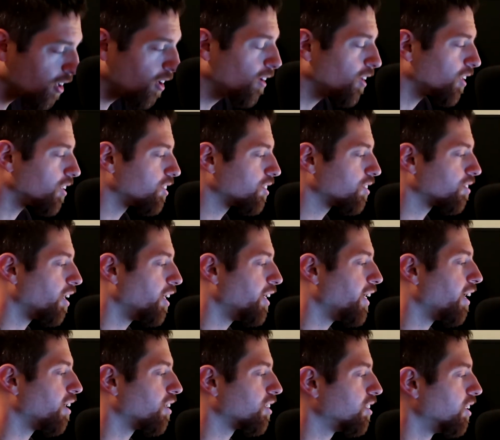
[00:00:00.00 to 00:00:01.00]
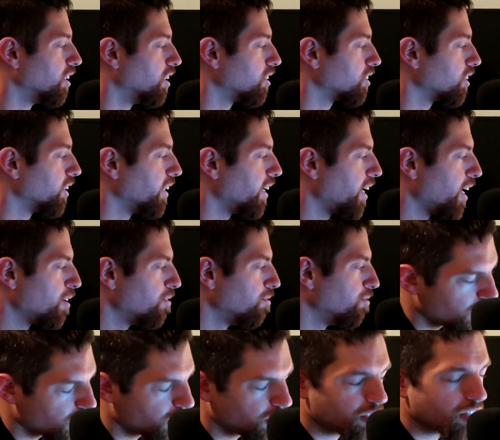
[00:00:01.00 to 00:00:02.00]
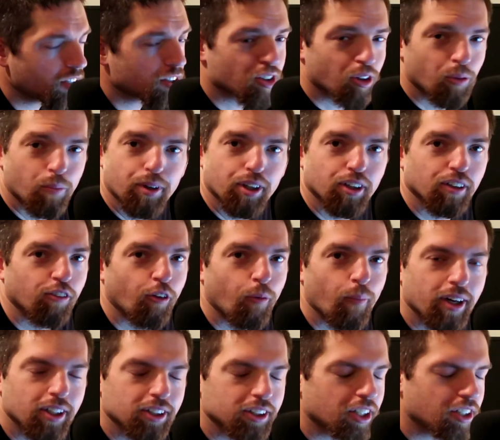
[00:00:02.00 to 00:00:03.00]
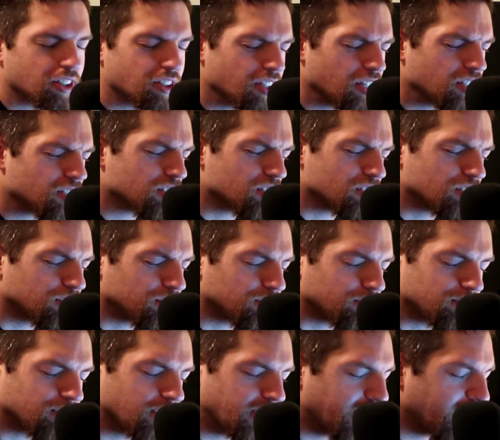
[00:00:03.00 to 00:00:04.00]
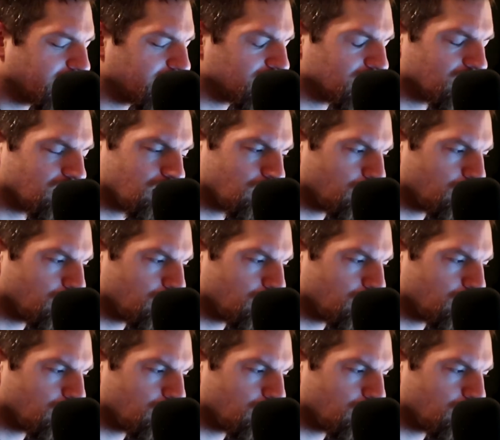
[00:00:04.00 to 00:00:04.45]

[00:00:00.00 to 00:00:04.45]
hurts right now, seriously. I'm, she's just so beautiful, man. She's just so freaking...